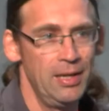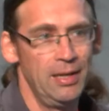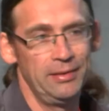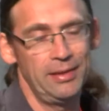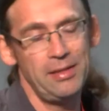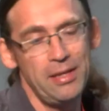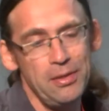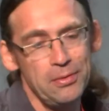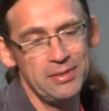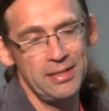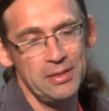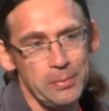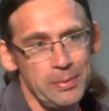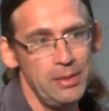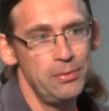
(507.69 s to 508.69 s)
then the user
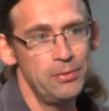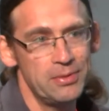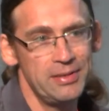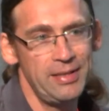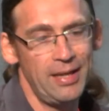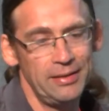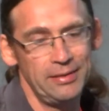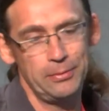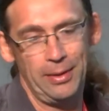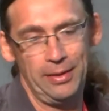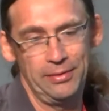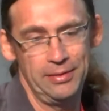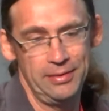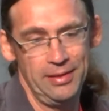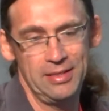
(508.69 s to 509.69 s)
will use the other one,
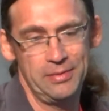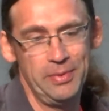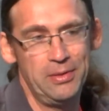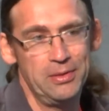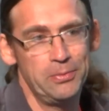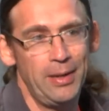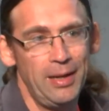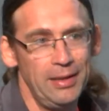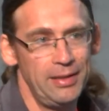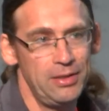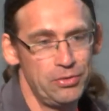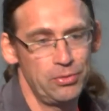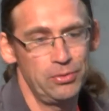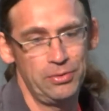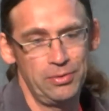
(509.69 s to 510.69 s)
yes, because why they
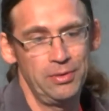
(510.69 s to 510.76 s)
should,